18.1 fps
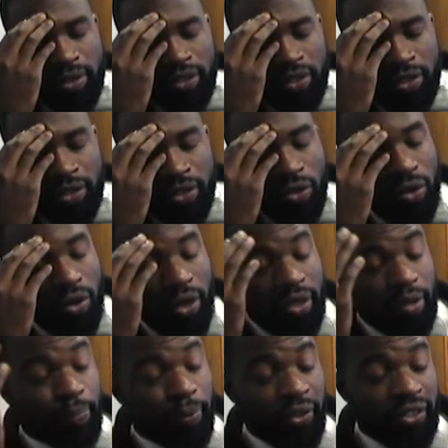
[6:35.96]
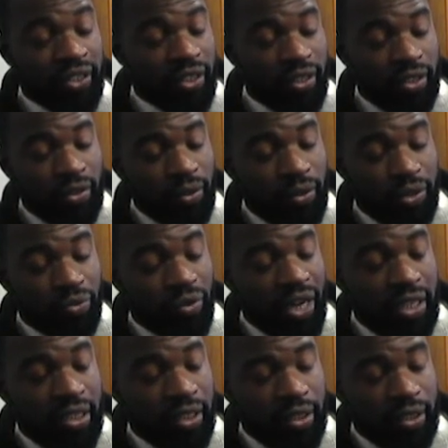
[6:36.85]
nor the person who's
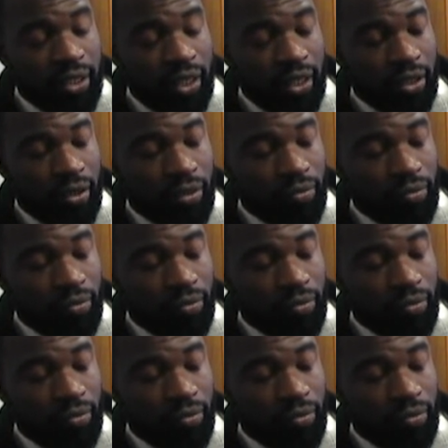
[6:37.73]
racist getting